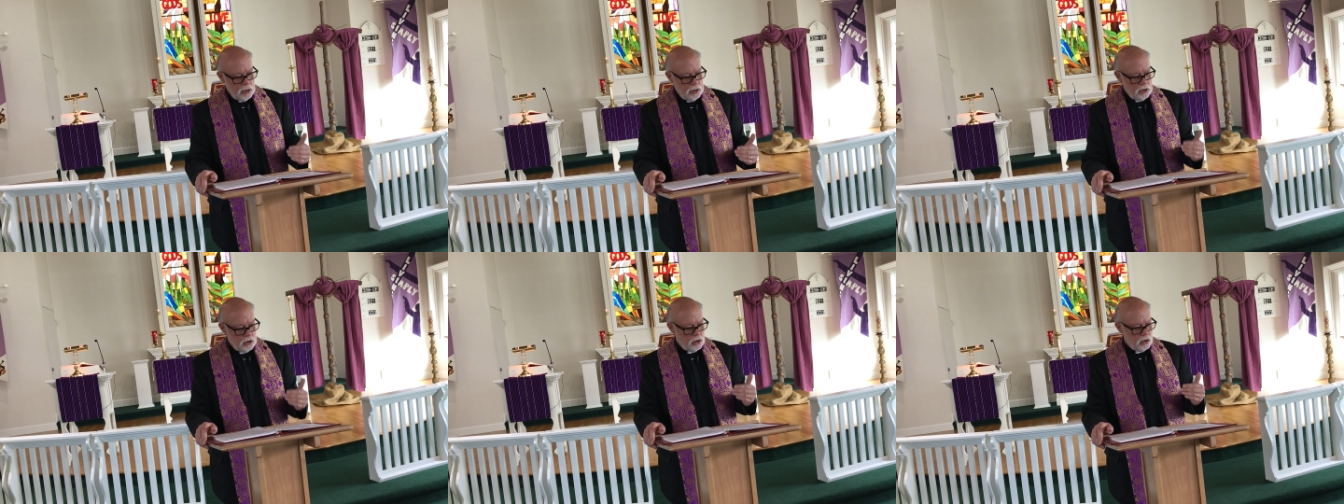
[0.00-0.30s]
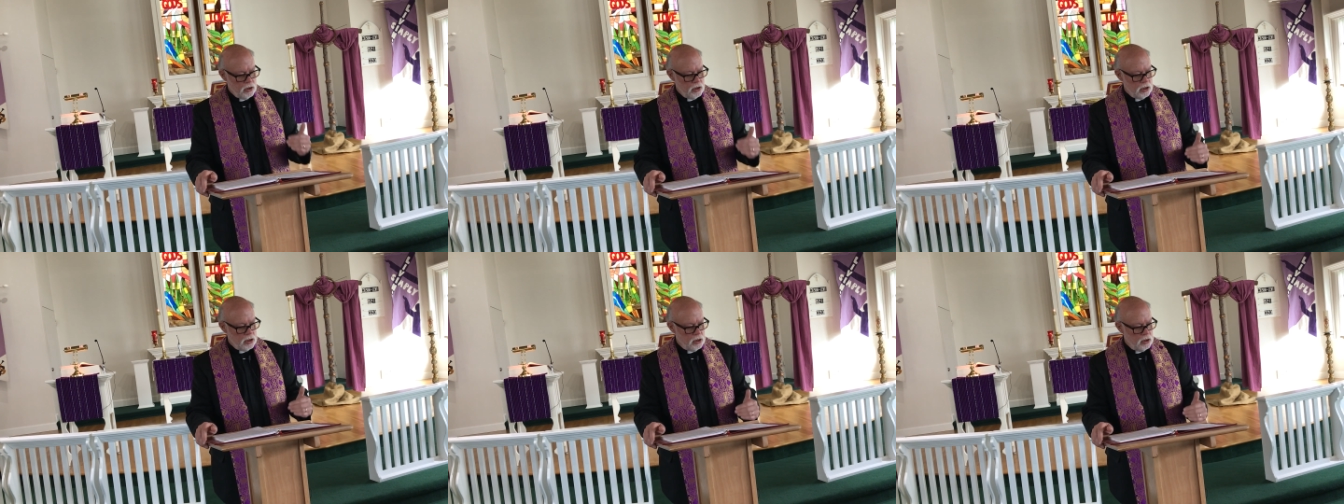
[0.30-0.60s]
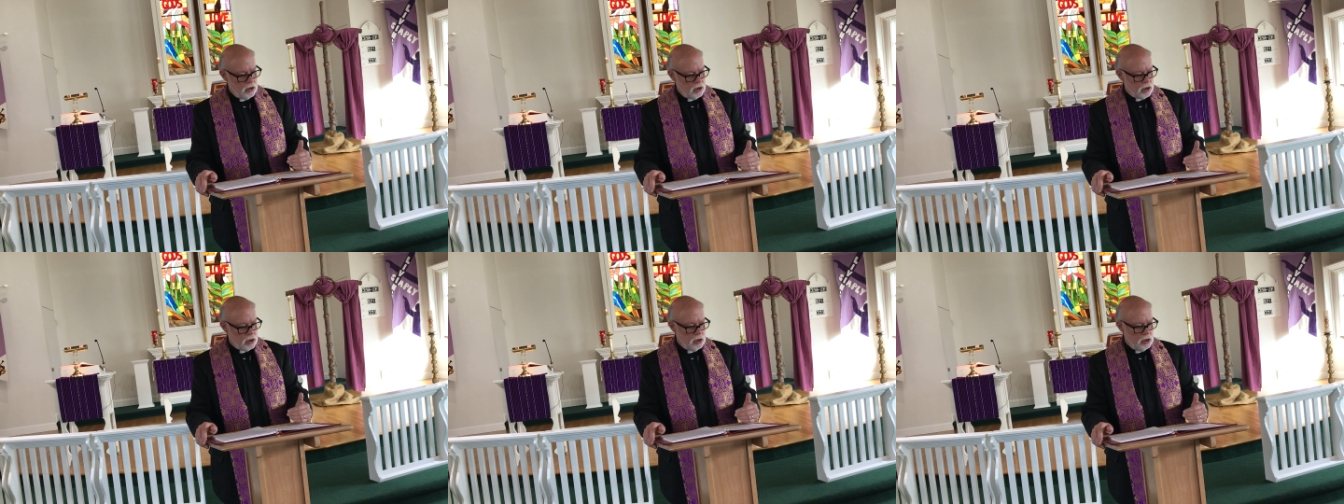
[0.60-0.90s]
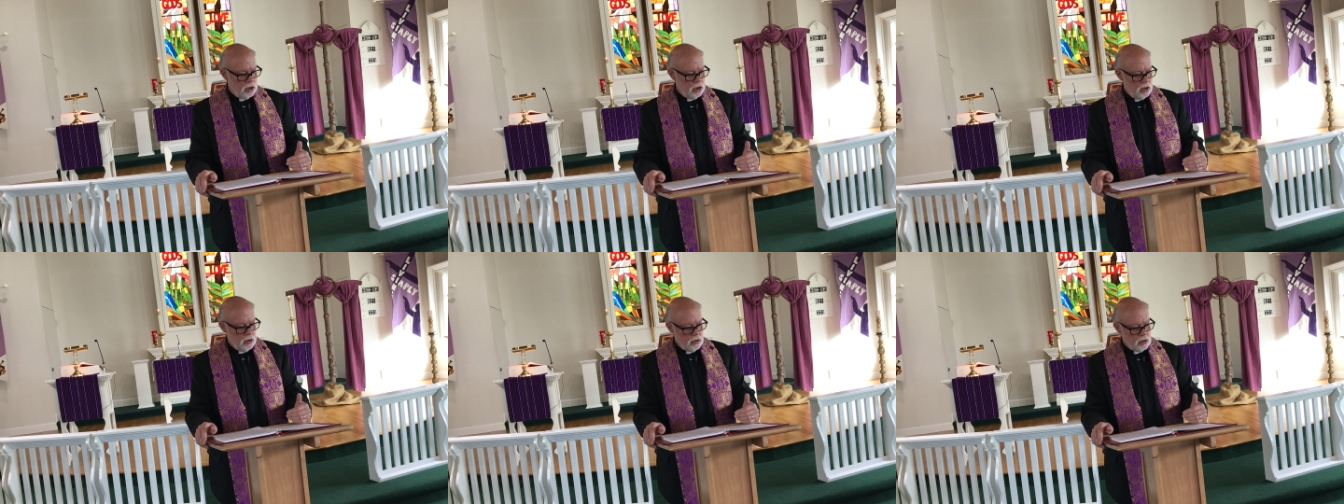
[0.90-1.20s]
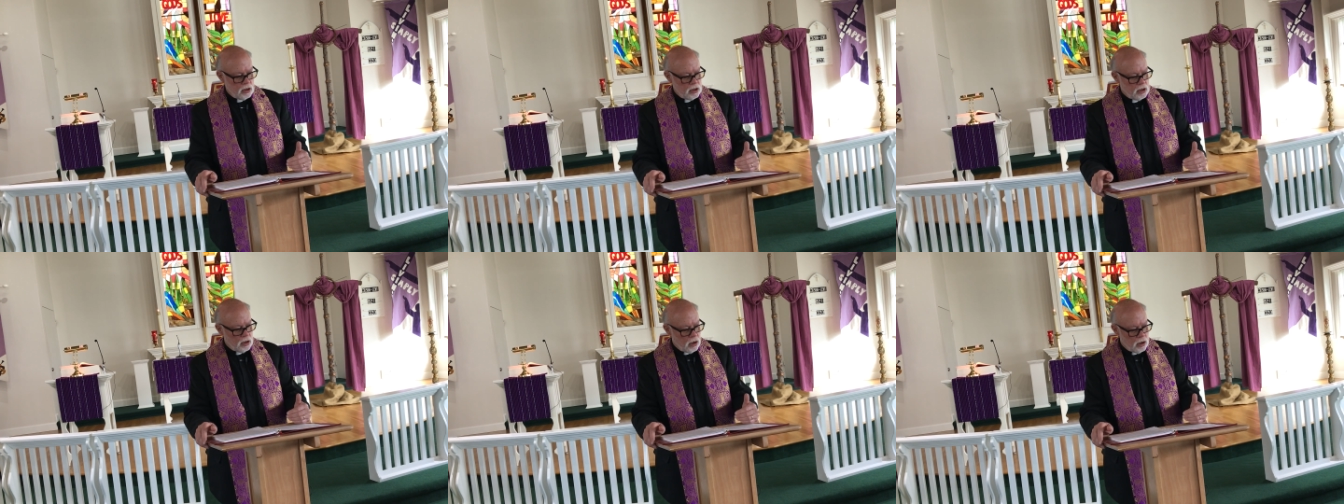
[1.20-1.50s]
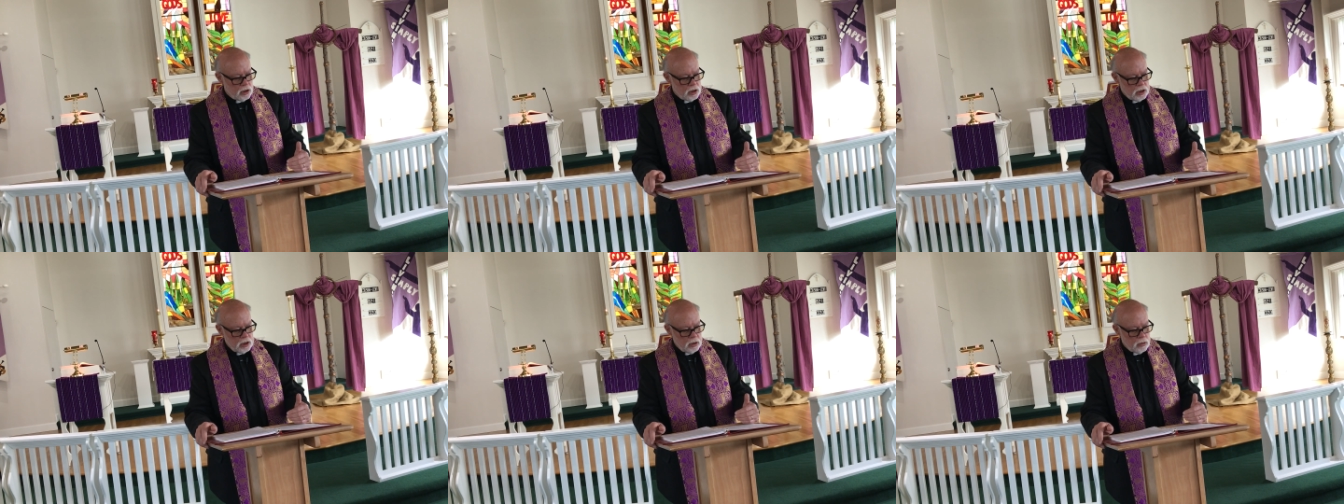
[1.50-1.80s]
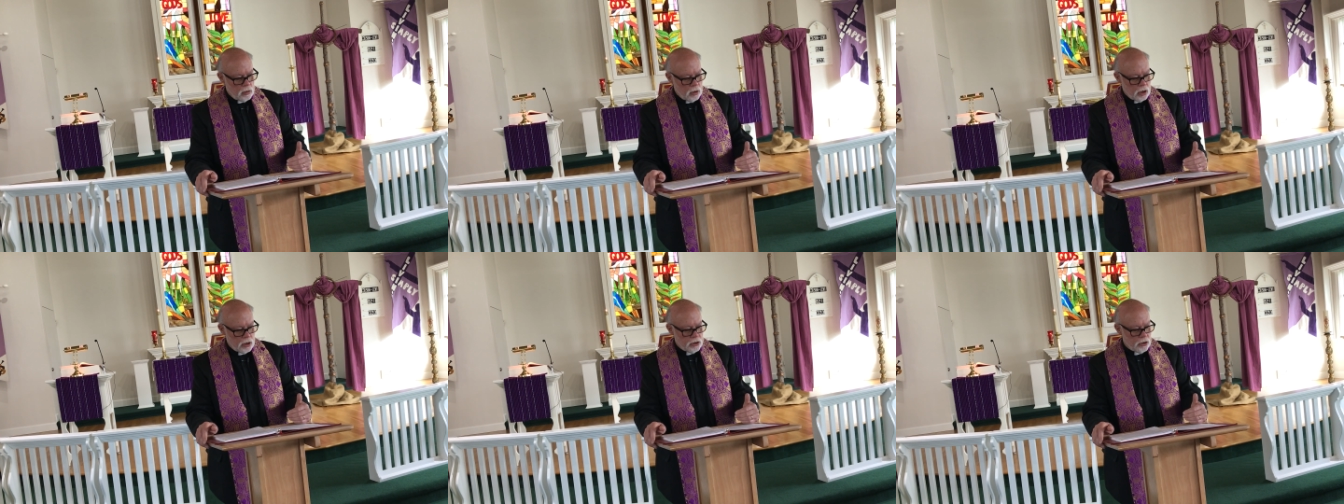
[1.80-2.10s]
angels concerning you to guard
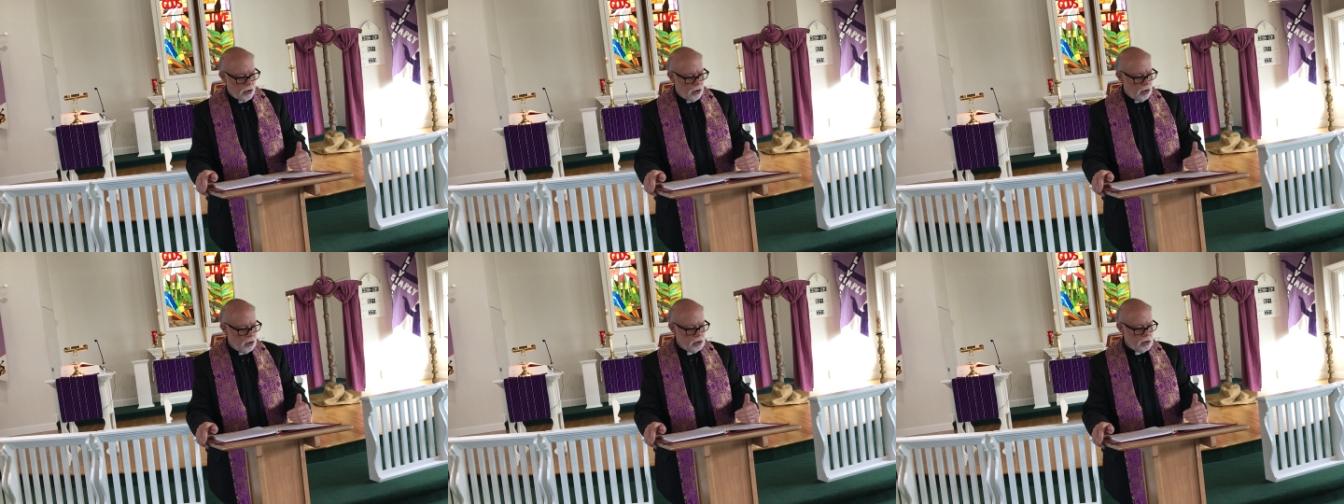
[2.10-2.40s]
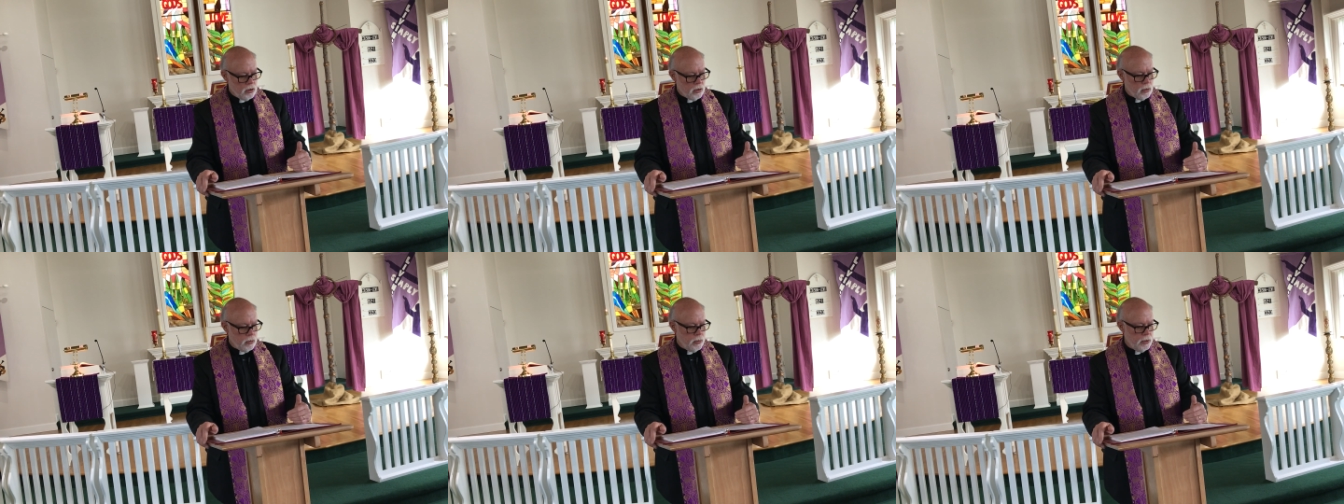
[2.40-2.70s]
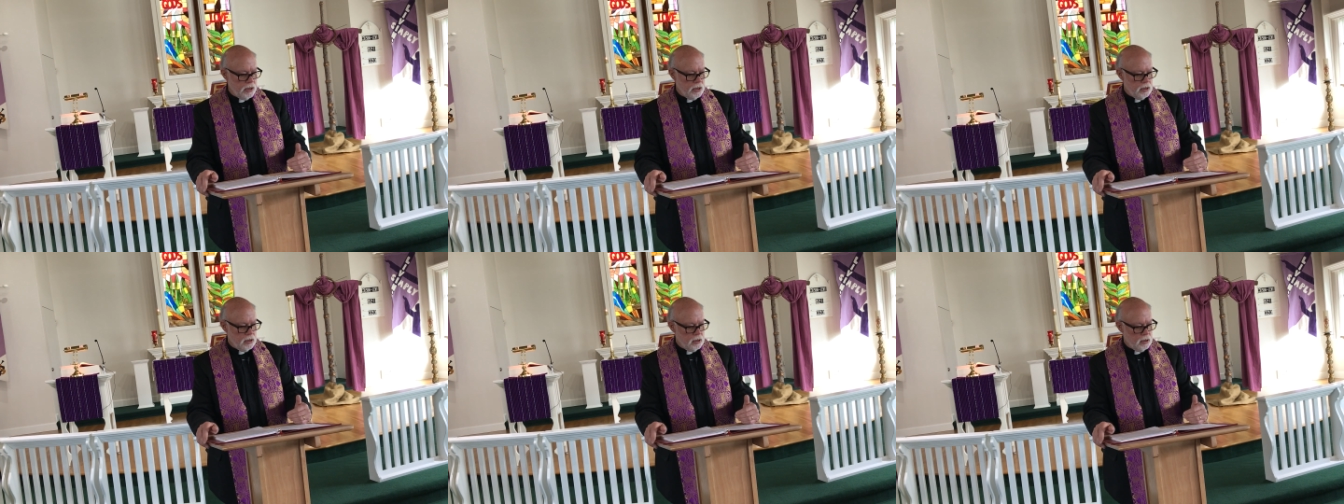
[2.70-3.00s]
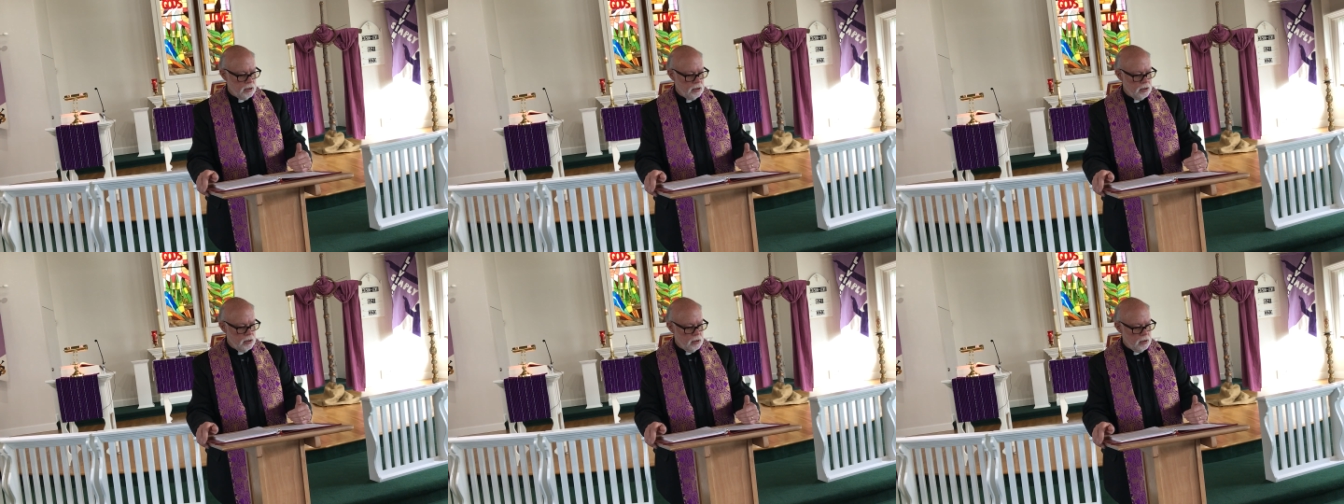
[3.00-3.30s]
you on all your ways.